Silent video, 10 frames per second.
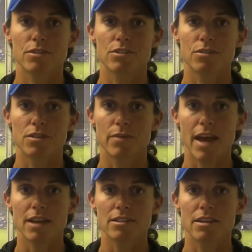the result that we
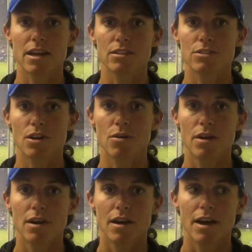had tonight. So
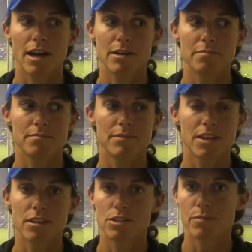
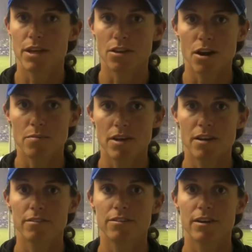nothing to be alarmed
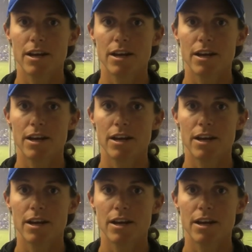of,